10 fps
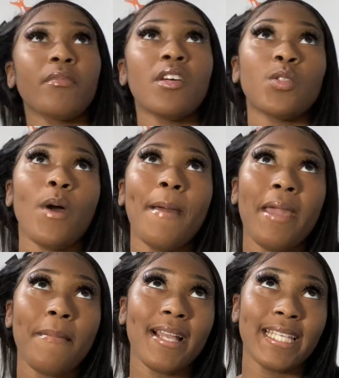so I made
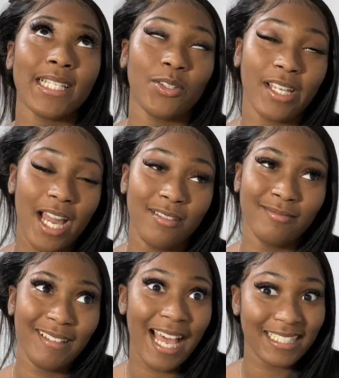my TikTok account,
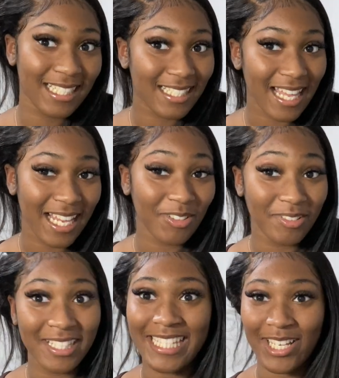as it said
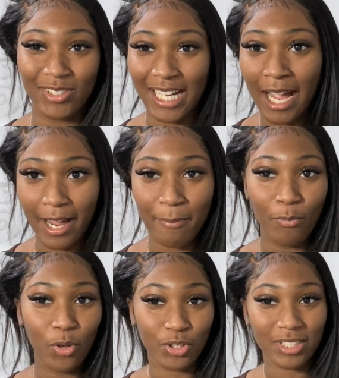on the TikTok app, I'm
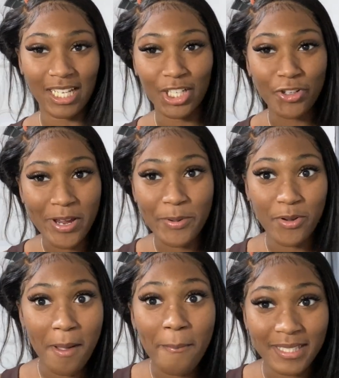not just like a creep who
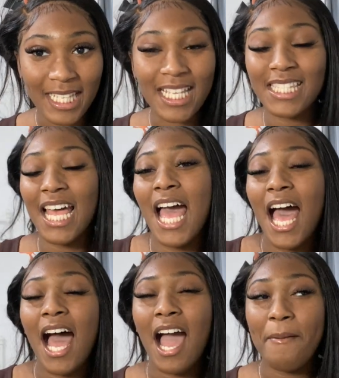remembers this,
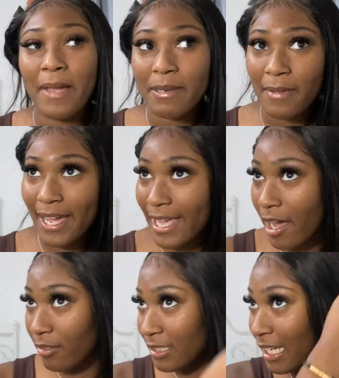I made my
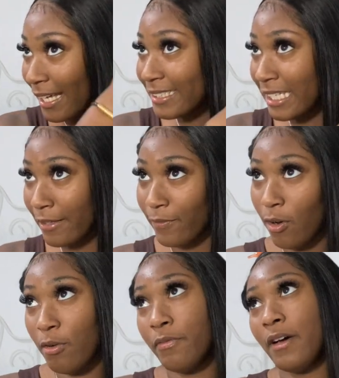account 19th
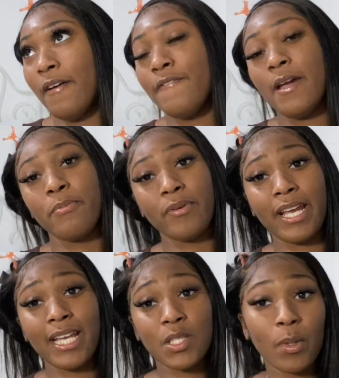of
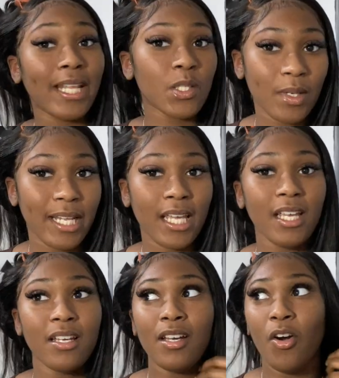February 2020
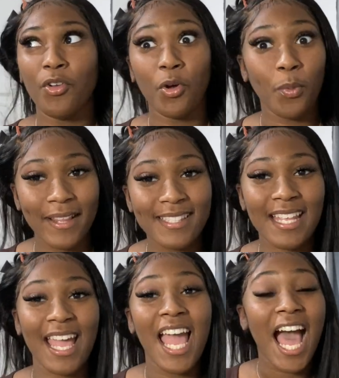on a
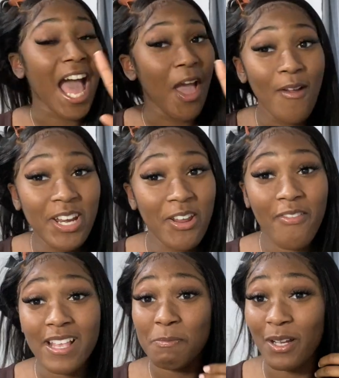Wednesday. I only know
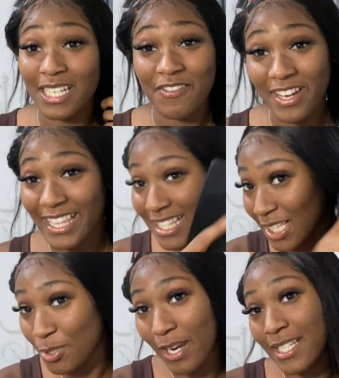this because I read this like
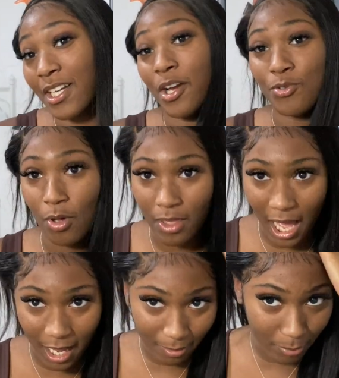2 days ago, not
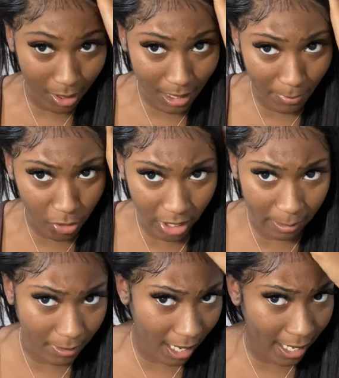that because I'm a
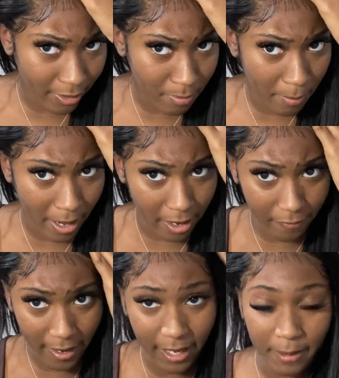creep that I remember
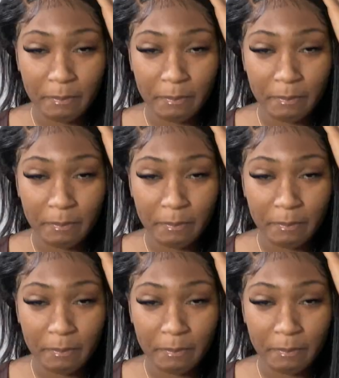everything.